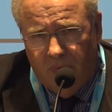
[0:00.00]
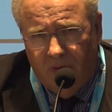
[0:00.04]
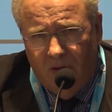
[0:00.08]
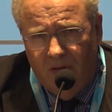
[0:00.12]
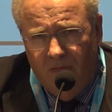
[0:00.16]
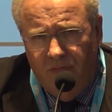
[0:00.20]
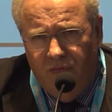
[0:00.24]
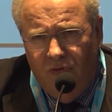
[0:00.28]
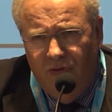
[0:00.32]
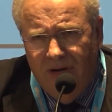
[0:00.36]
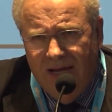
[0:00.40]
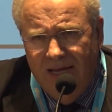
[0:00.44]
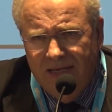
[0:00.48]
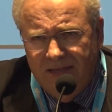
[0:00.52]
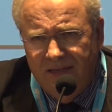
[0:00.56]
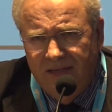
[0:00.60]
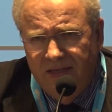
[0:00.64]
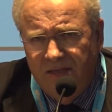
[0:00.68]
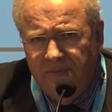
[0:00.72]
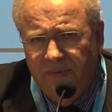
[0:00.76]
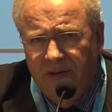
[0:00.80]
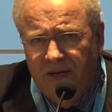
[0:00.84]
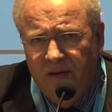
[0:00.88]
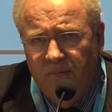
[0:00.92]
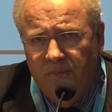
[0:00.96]
For us,
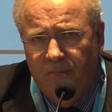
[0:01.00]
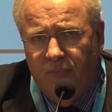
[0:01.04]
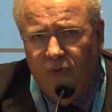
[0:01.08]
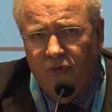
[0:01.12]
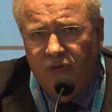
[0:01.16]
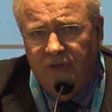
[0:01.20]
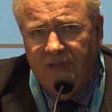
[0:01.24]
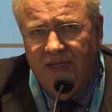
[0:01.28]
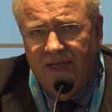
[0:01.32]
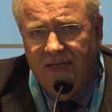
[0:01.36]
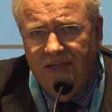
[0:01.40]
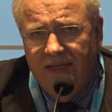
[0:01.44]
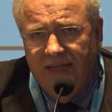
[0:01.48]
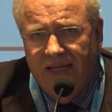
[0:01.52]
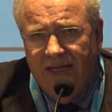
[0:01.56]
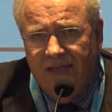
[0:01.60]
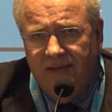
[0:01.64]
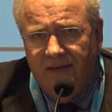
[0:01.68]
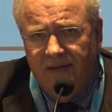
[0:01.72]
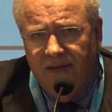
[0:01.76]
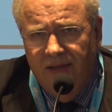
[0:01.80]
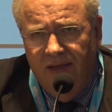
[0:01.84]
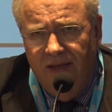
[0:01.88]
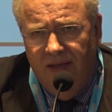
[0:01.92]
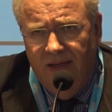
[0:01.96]
it's very important
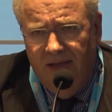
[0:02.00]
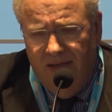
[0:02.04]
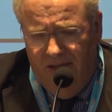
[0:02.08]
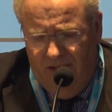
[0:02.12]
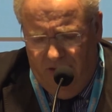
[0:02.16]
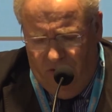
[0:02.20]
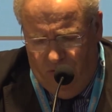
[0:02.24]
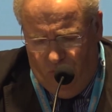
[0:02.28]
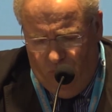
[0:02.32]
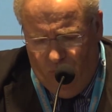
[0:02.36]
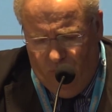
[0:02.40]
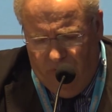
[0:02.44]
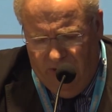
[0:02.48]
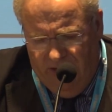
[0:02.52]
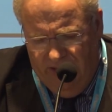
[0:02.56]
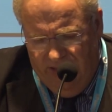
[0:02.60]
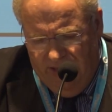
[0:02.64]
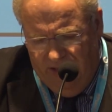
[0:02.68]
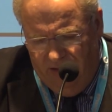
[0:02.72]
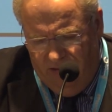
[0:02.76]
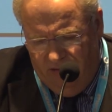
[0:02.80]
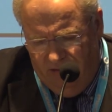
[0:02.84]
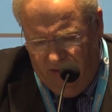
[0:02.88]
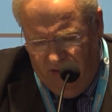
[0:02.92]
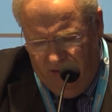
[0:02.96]
that to
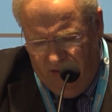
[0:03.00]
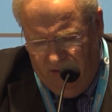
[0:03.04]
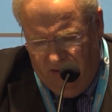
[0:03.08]
create,